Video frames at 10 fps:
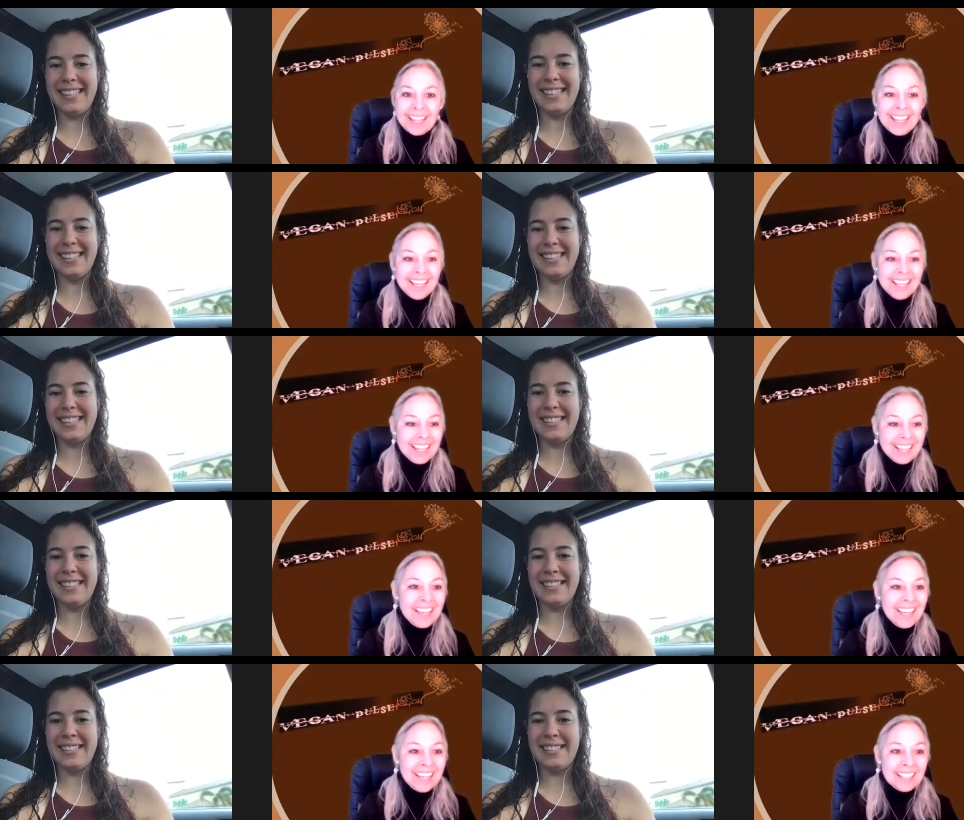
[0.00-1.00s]
Speaker 1: uh,
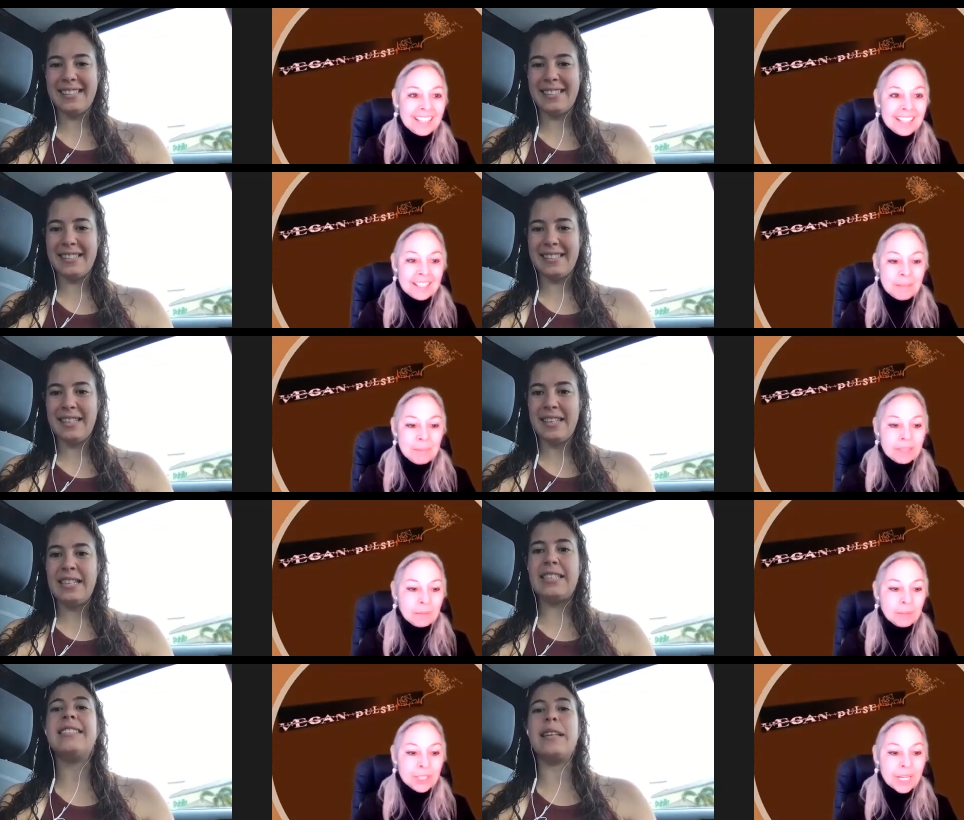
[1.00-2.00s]
let me
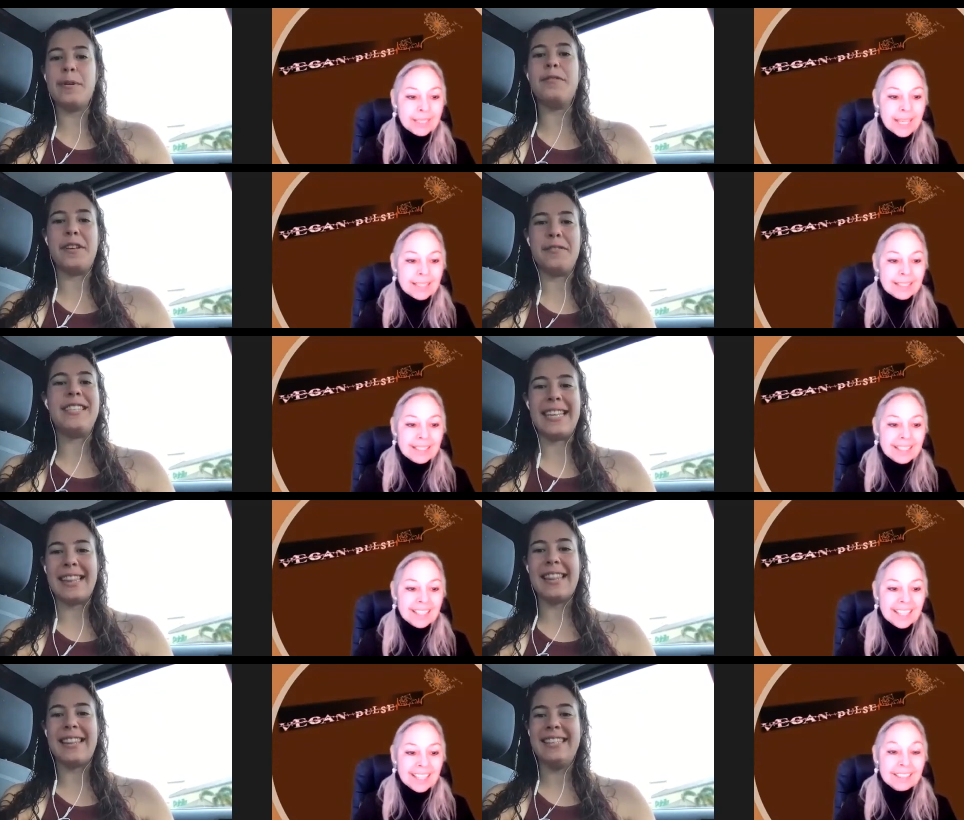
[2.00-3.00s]
double December check. December
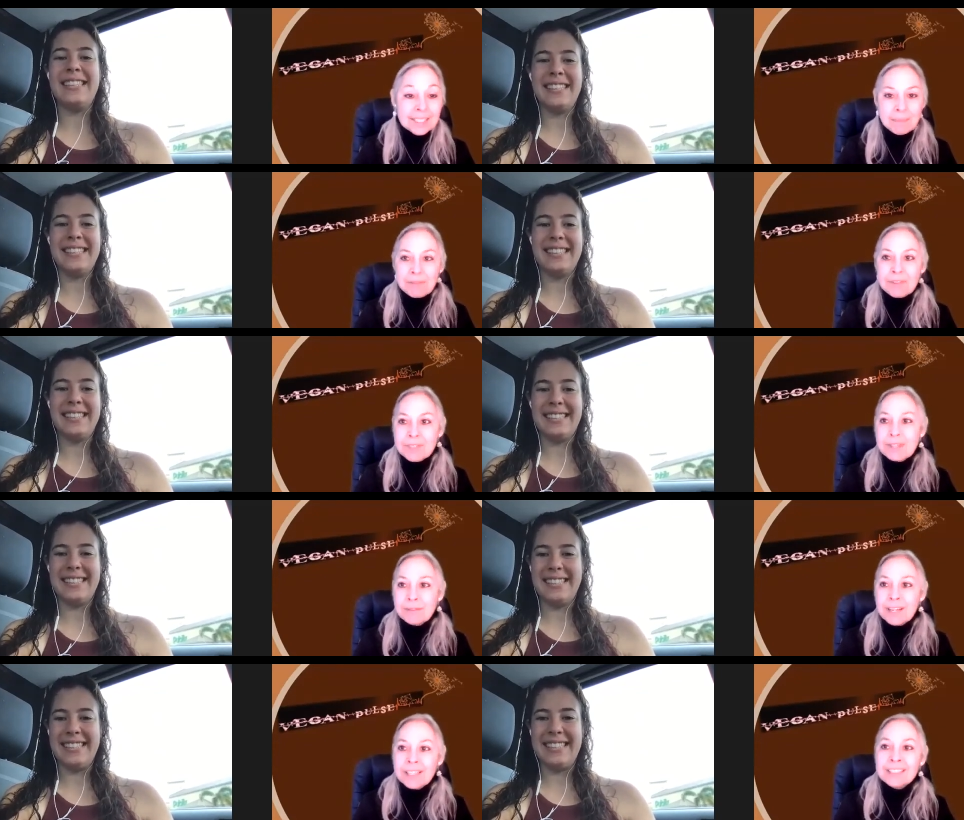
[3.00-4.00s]
15th. That. December
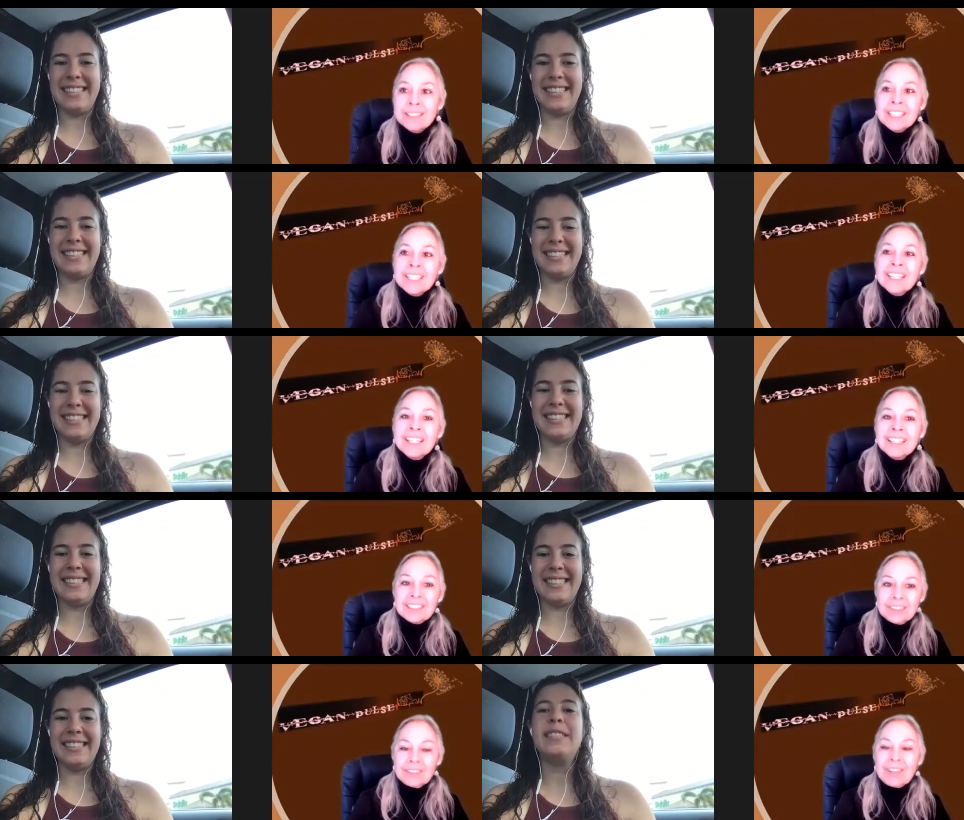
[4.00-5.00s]
15th, right?
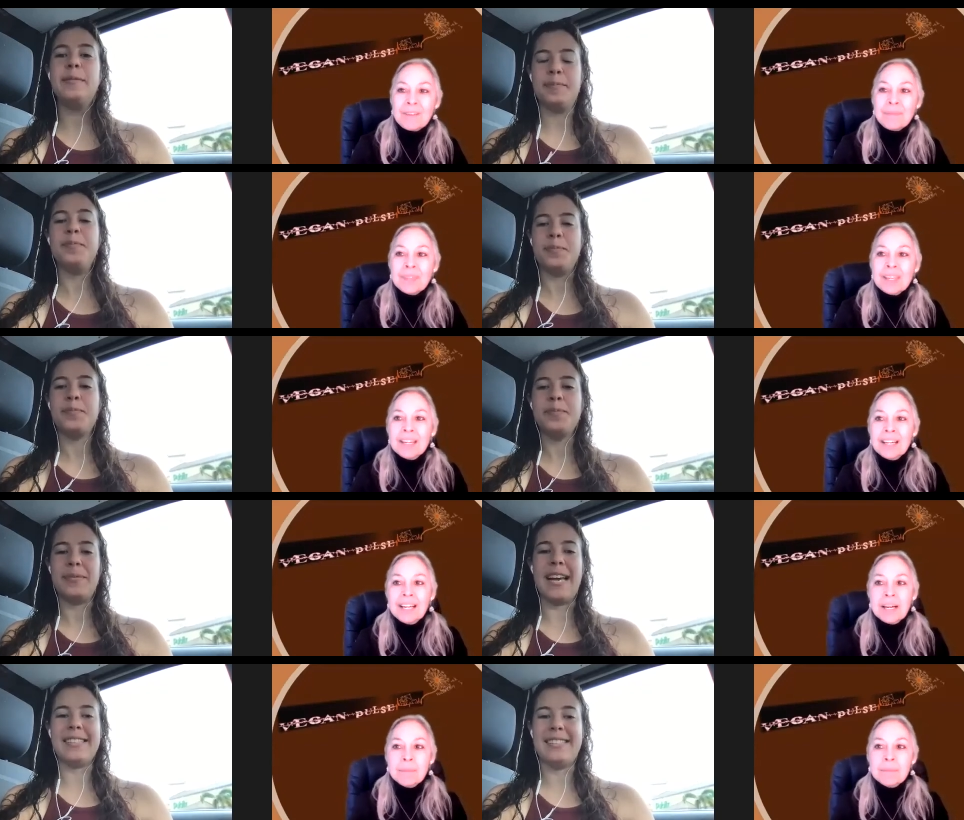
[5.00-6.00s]
Okay. Yes.
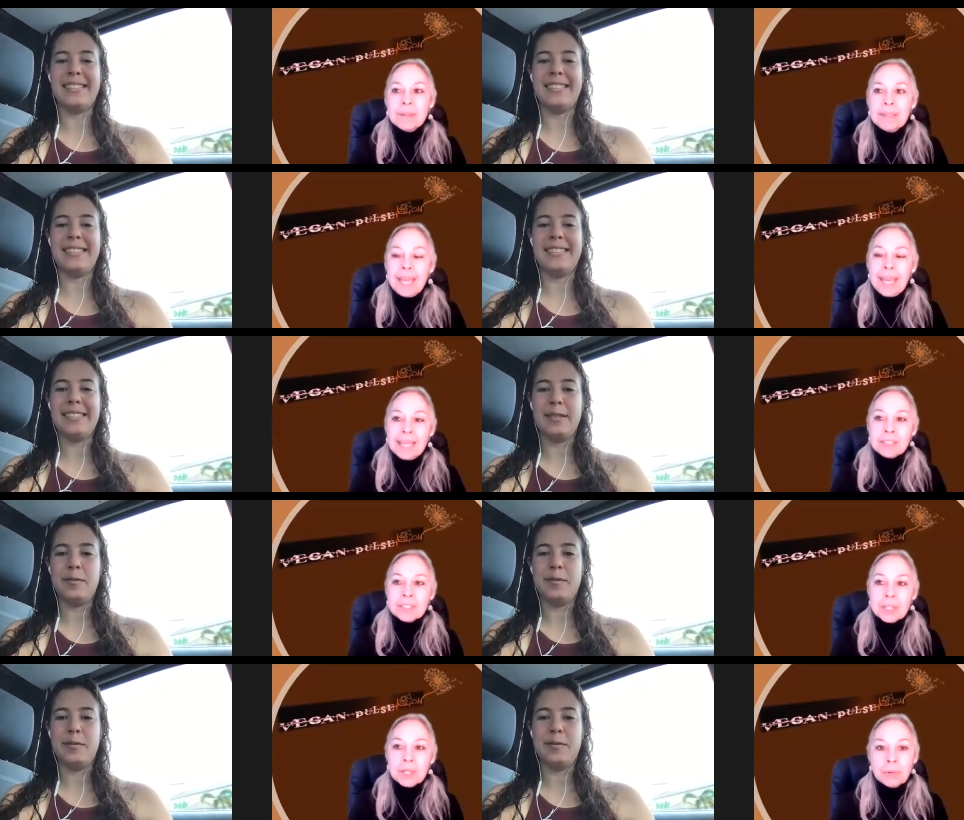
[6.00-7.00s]
Um, and
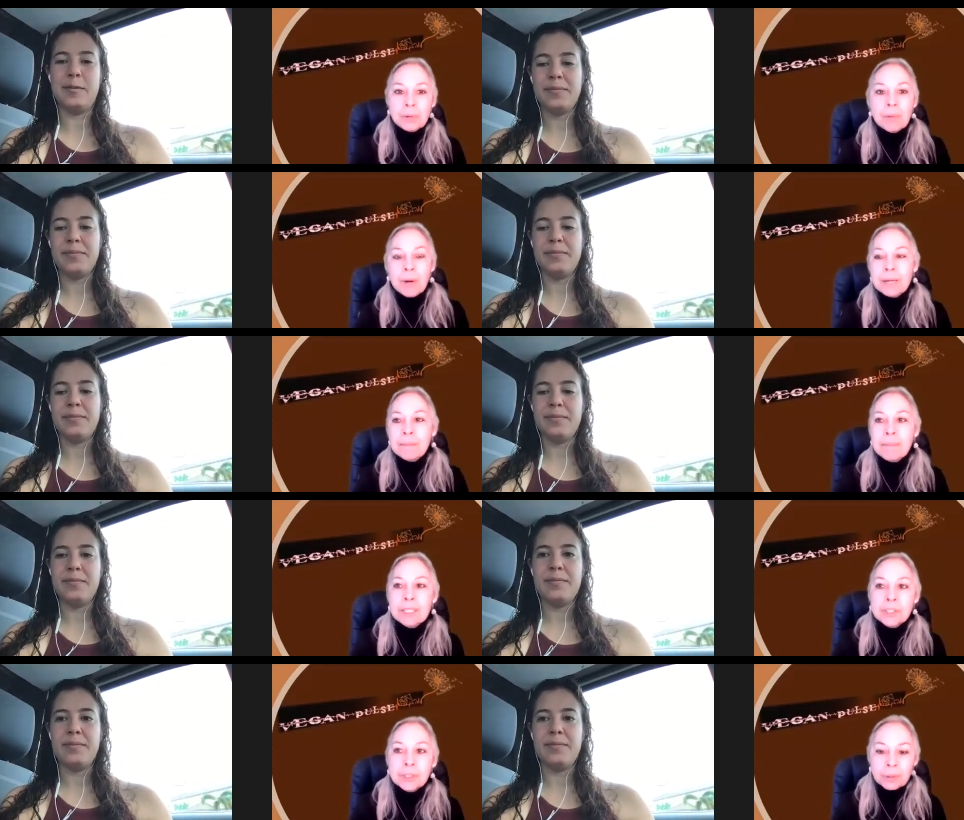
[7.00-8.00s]
so we want to
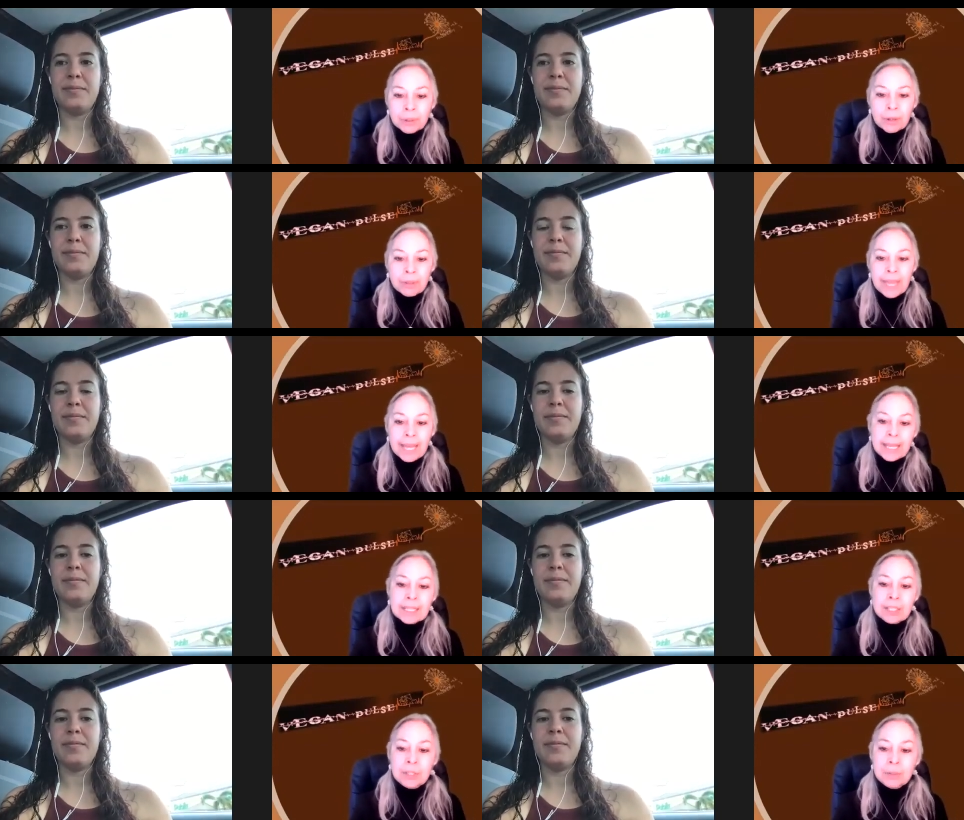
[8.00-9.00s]
make sure
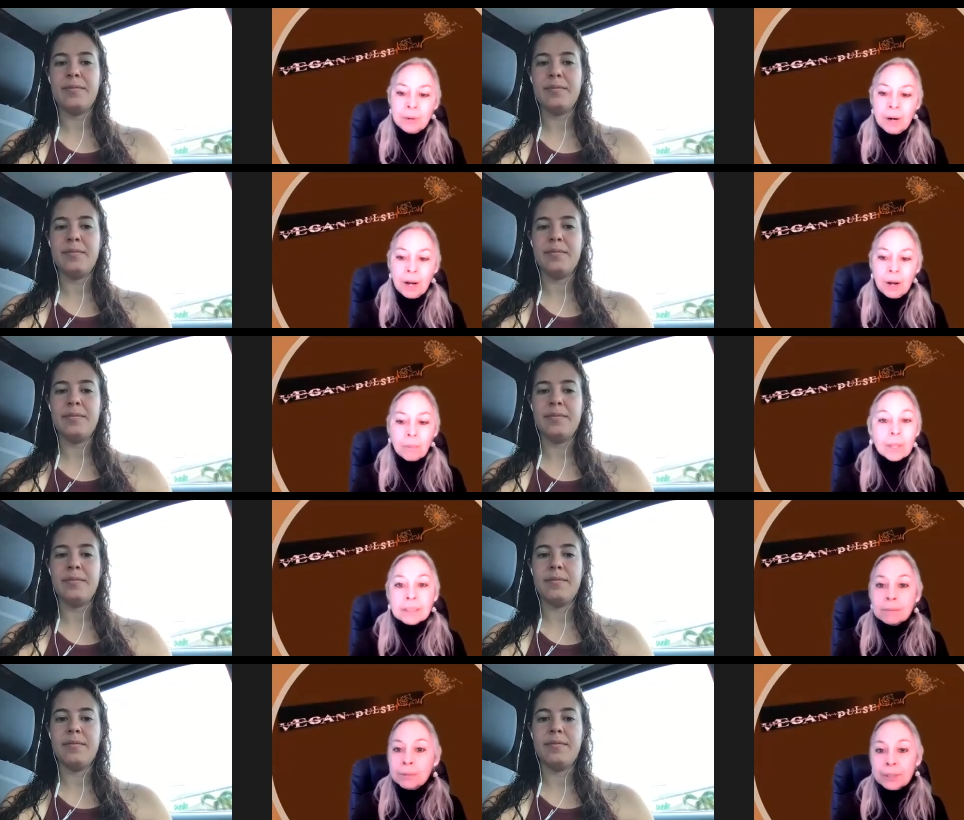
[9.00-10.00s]
that you are
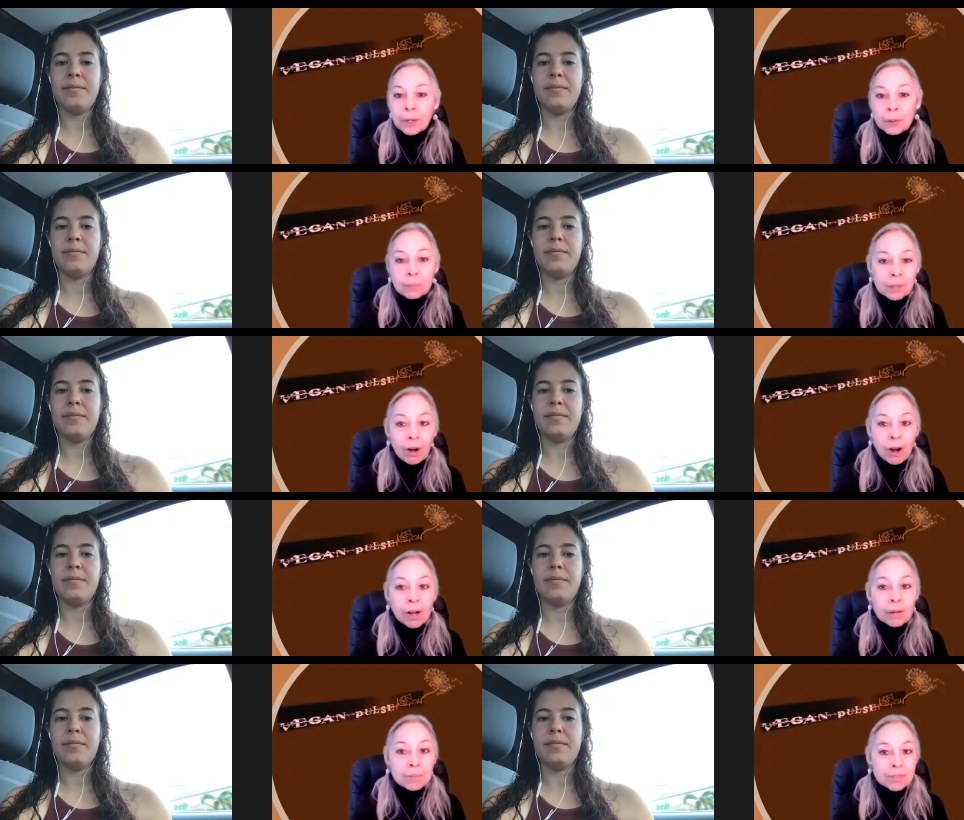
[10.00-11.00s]
welcome with open
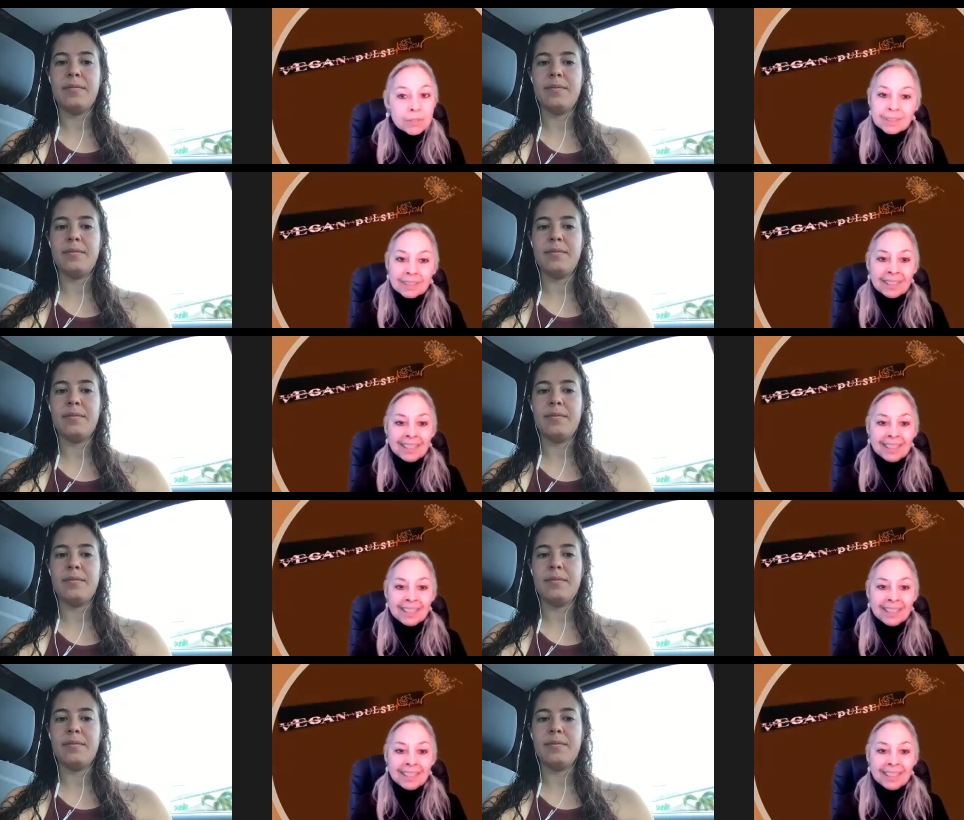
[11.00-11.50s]
arms.